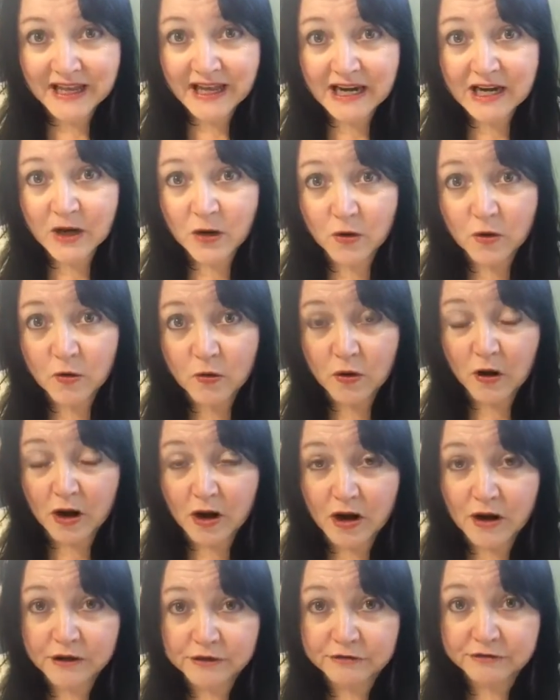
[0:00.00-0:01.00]
Hello,
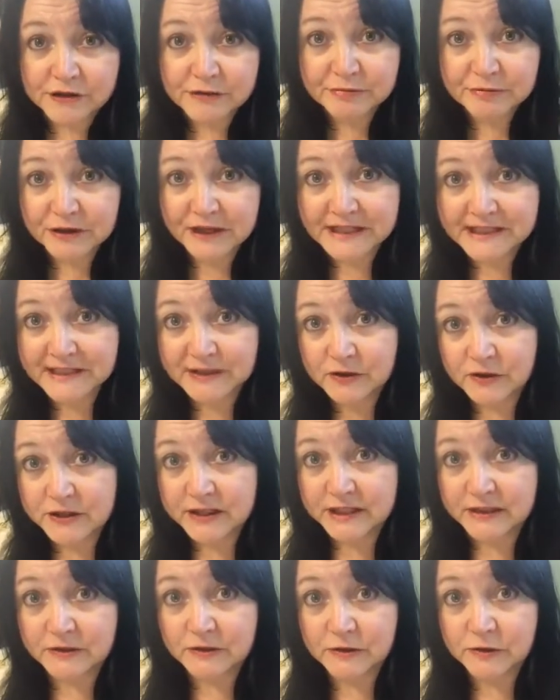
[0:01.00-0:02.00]
Audrey Prenzel
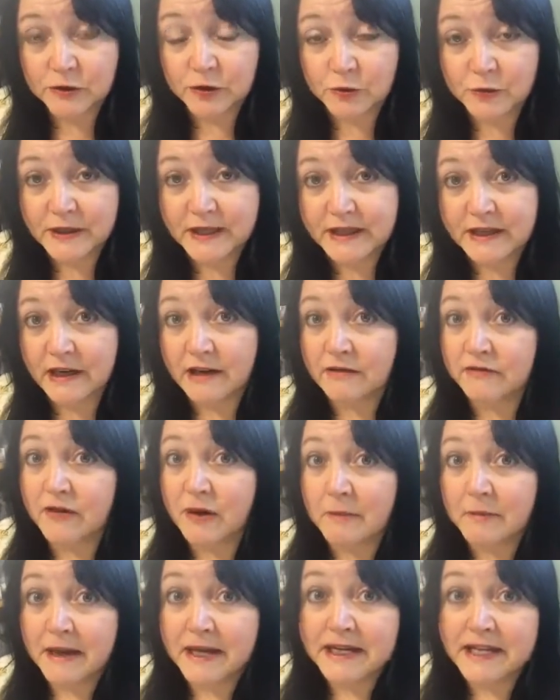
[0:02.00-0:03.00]
here, the week
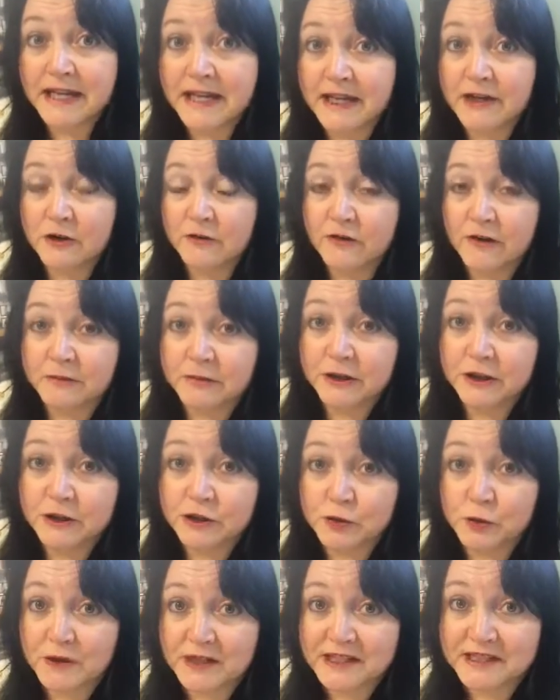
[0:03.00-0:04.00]
of Monday, November the
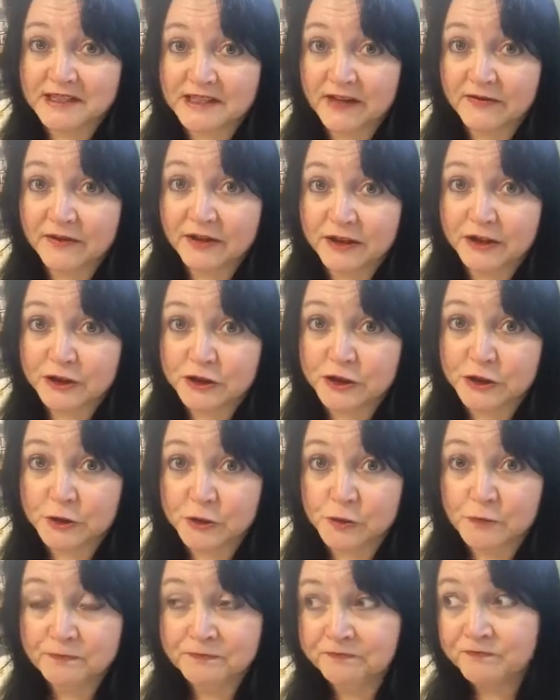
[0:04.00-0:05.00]
27th
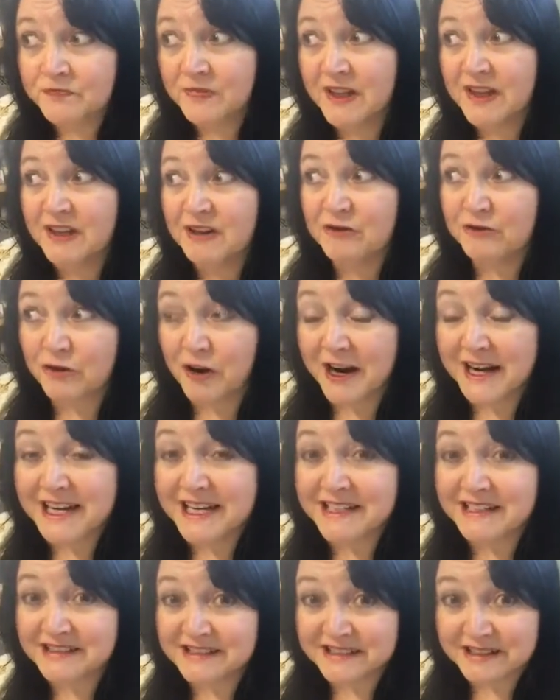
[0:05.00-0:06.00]
to
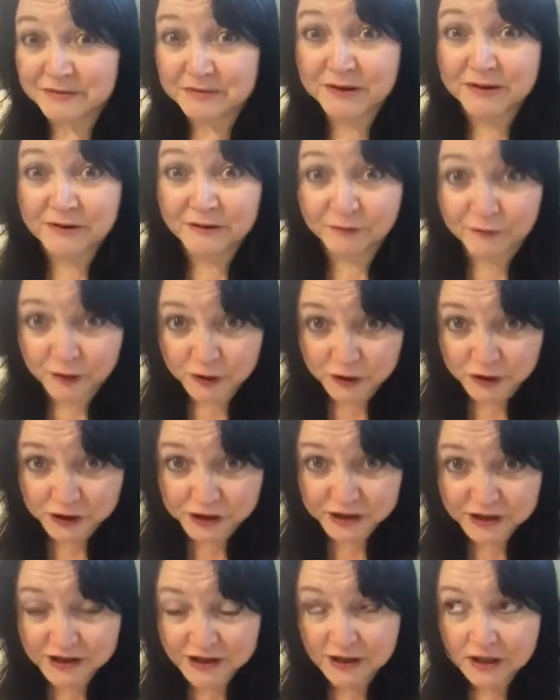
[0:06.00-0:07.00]
Friday, December the
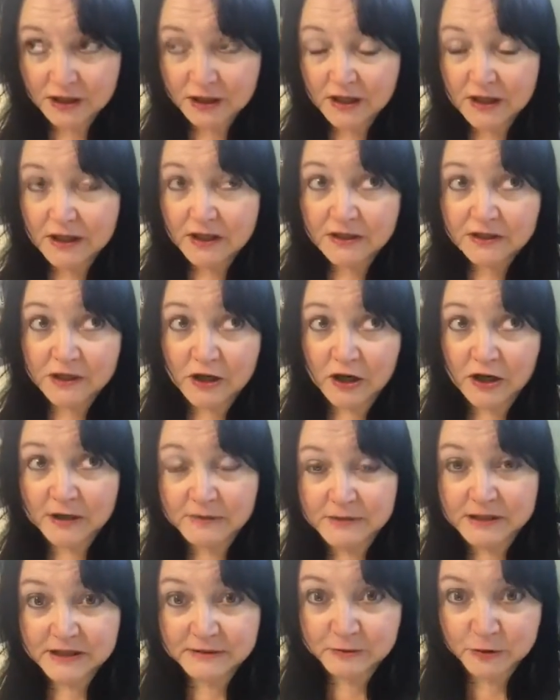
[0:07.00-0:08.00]
1st.
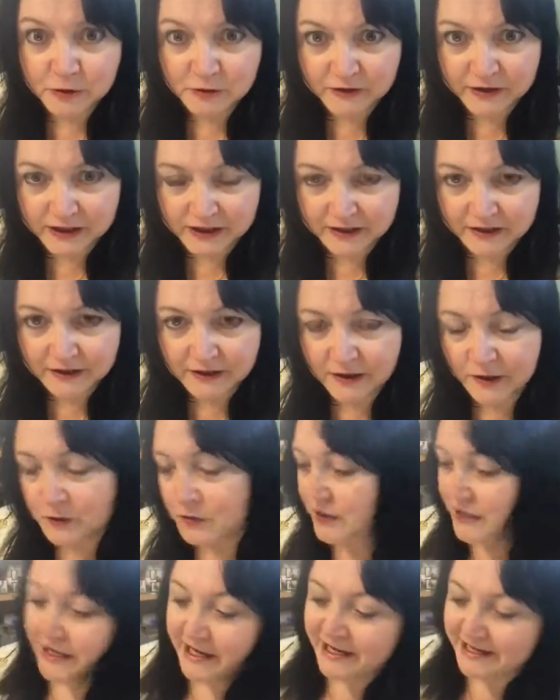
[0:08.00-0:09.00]
Time is moving.
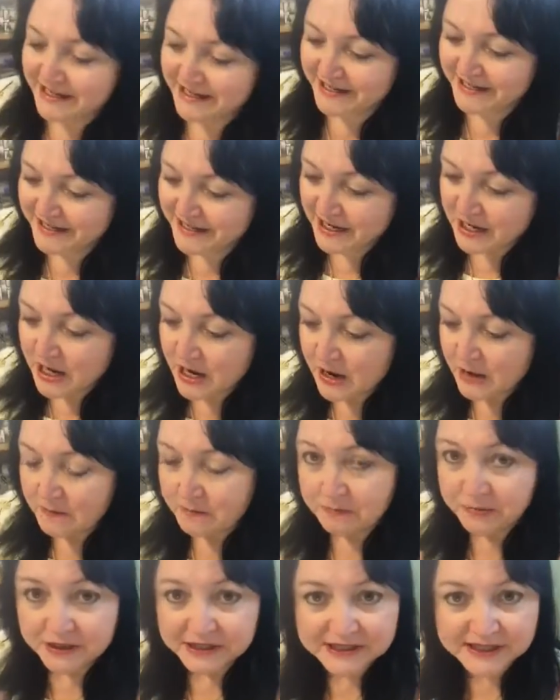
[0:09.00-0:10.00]
Okay,
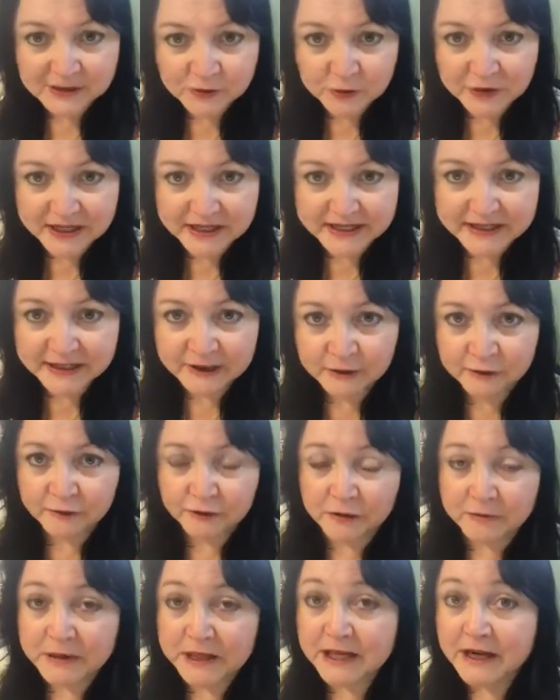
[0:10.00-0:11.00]
busy week here
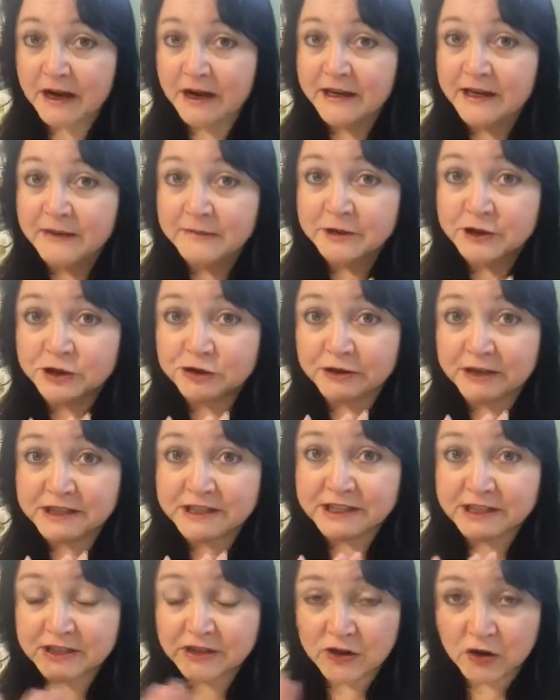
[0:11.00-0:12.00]
for me. I am in
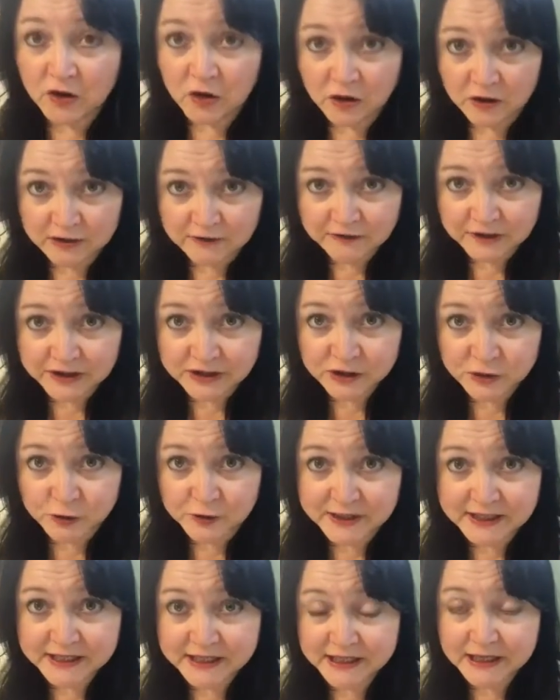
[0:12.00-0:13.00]
Trenton all of this
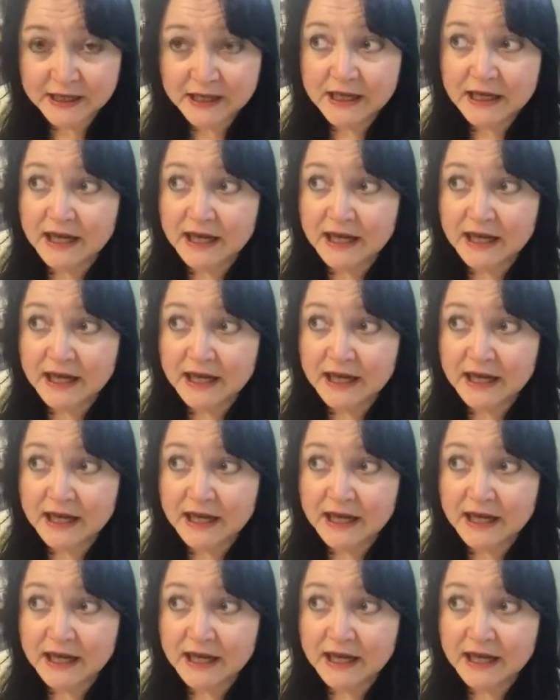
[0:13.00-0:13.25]
week.